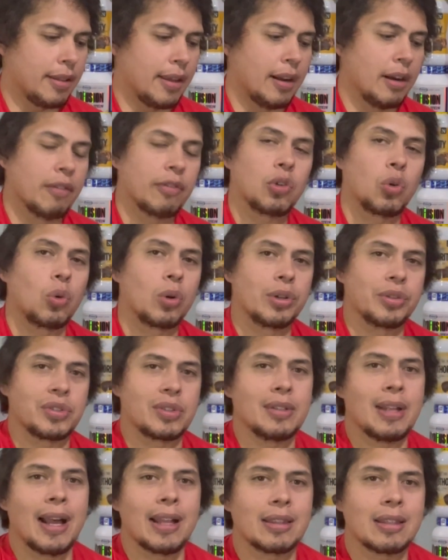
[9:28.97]
then of course,
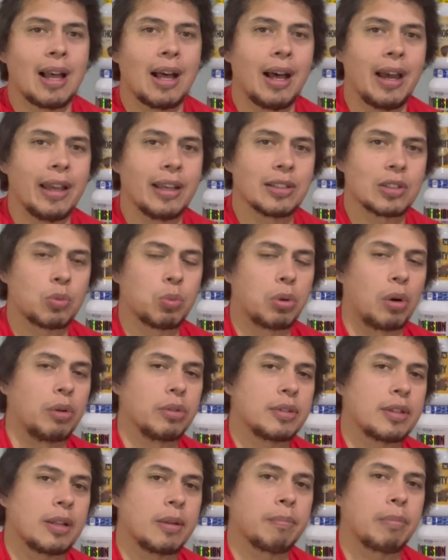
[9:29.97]
not the highest
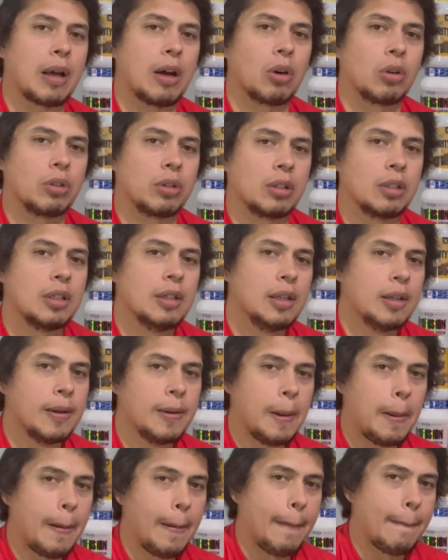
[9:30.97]
protein powder
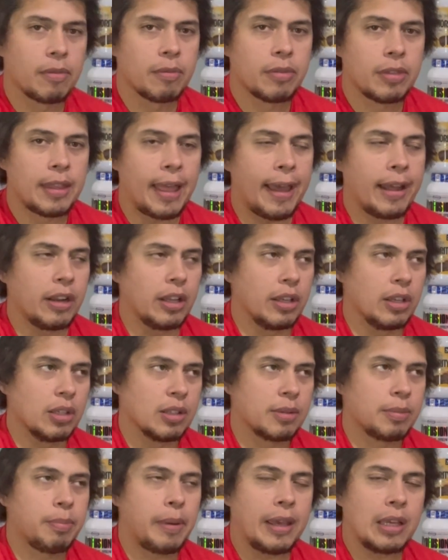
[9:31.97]
that
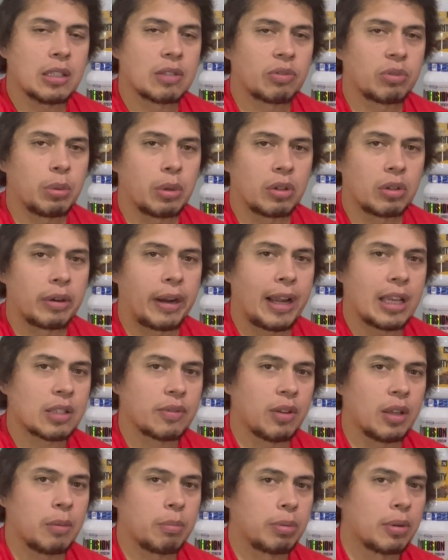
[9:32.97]
is based from a
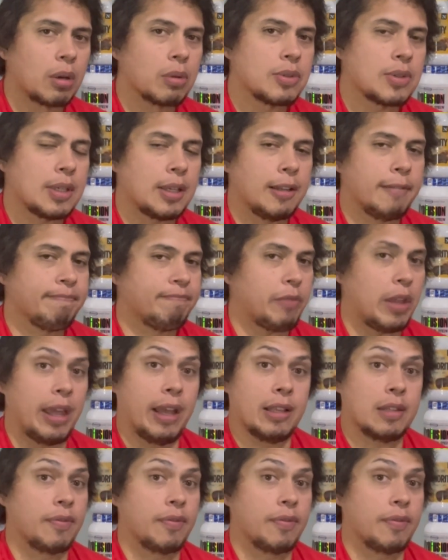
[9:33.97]
grass-fed protein. It's